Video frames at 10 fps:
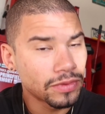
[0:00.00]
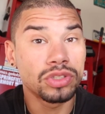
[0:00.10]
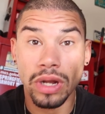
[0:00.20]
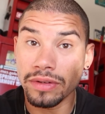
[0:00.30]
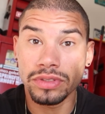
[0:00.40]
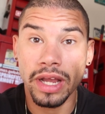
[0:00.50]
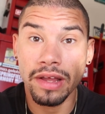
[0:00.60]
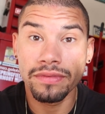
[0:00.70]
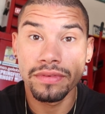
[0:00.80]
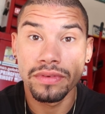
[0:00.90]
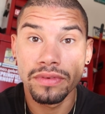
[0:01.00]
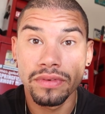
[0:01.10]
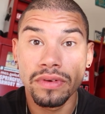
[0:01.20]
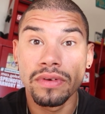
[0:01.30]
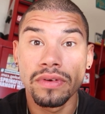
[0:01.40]
the drive shaft.
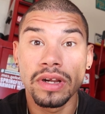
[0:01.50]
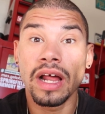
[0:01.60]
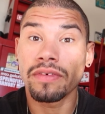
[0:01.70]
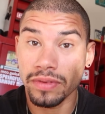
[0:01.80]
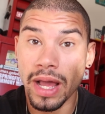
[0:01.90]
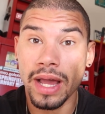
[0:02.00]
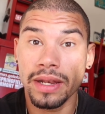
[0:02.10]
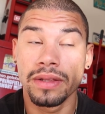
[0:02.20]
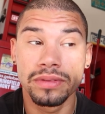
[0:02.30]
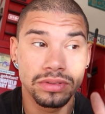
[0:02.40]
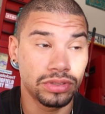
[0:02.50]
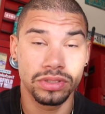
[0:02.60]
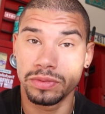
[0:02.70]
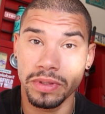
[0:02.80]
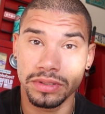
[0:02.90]
And after that, should
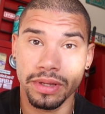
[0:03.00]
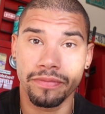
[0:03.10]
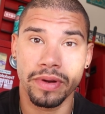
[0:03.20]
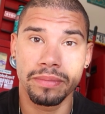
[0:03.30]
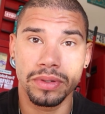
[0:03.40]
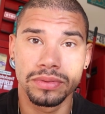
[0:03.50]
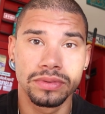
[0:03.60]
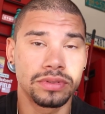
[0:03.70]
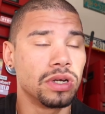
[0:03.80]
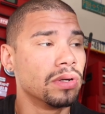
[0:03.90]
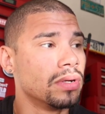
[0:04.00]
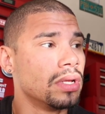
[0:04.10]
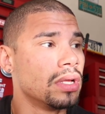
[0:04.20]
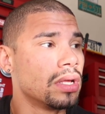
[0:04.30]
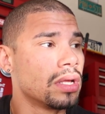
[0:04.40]
just be the subframe bolts. So
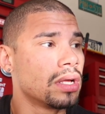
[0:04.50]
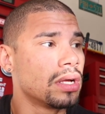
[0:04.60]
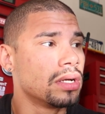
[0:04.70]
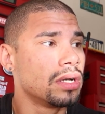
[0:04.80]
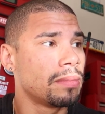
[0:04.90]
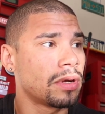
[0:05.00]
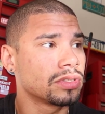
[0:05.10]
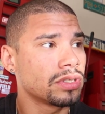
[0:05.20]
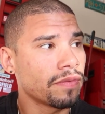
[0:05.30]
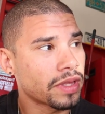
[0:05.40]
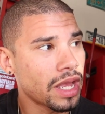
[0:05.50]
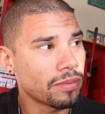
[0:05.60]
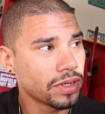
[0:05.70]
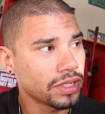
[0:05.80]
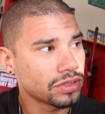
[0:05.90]
I'll shove the
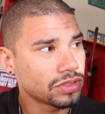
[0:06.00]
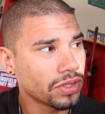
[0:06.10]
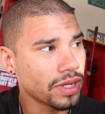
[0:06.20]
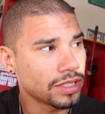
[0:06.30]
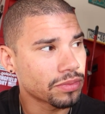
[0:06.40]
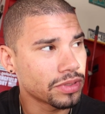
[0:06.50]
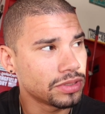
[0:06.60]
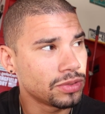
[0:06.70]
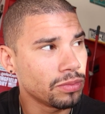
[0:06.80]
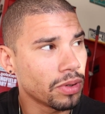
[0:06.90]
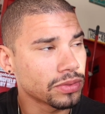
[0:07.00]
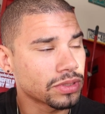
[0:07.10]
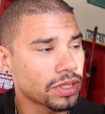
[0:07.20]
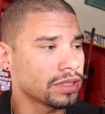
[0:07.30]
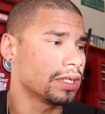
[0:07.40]
camera in here, show you guys where these 2
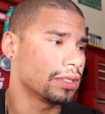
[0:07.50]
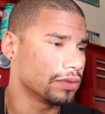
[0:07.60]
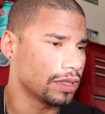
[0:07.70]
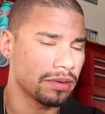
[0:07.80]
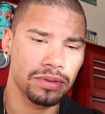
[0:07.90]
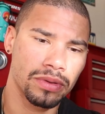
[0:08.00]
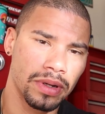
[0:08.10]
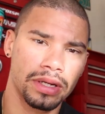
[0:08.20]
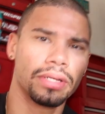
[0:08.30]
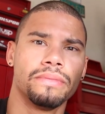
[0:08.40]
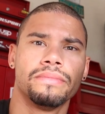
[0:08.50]
bolts are. Take those out real quick.